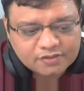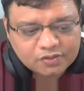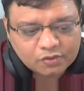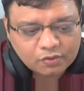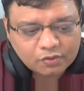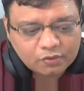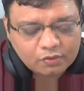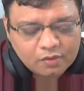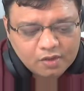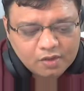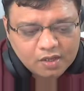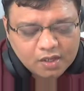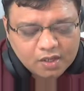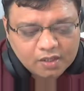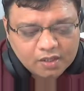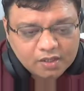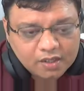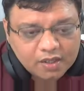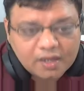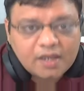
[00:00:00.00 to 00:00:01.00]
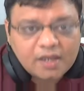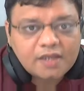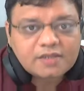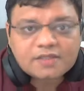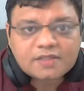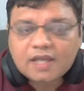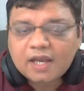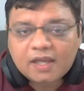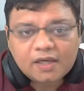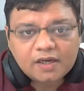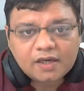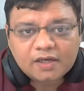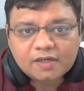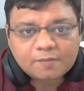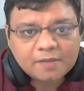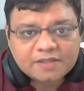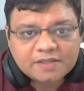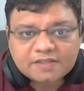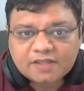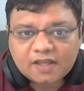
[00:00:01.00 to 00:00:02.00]
So, yeah, guys, I learned
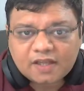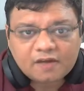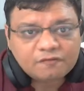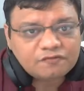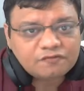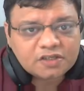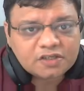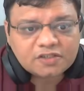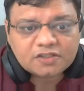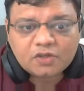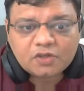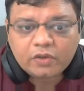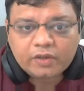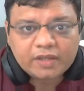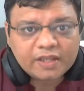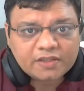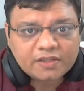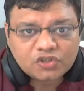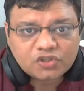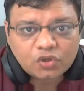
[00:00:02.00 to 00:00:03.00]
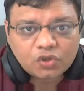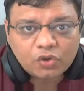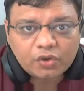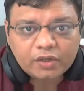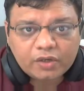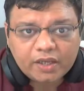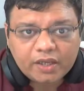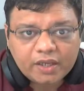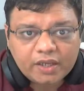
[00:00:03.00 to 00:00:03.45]
it myself just going hands on.